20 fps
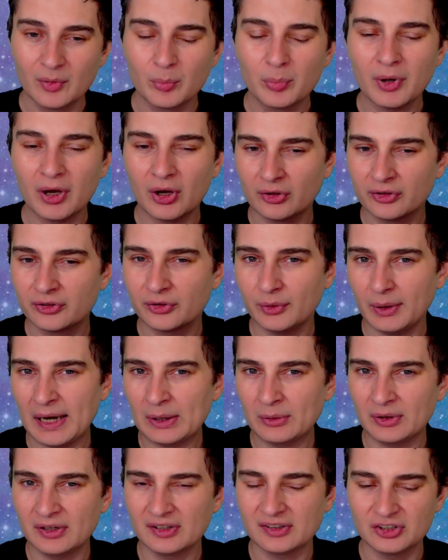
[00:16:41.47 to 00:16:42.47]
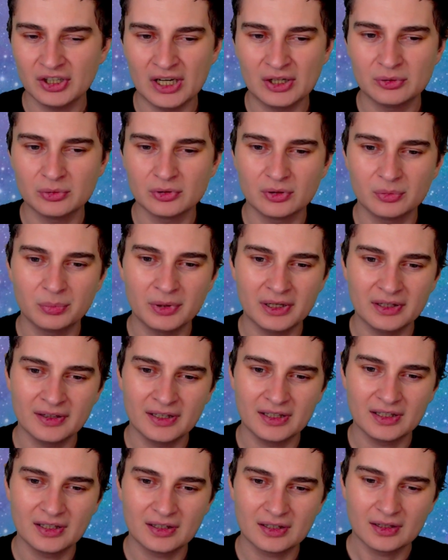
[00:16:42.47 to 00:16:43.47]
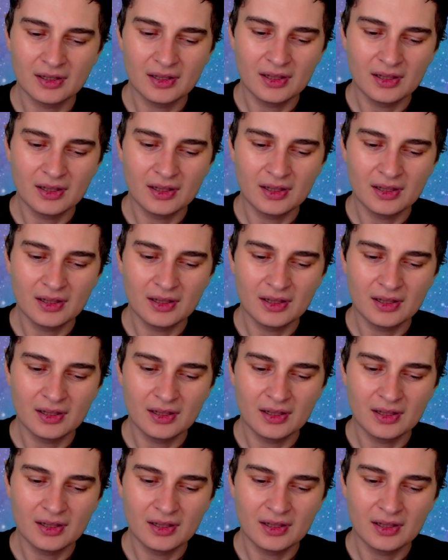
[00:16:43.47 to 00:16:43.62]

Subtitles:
but also Aries in general. But like,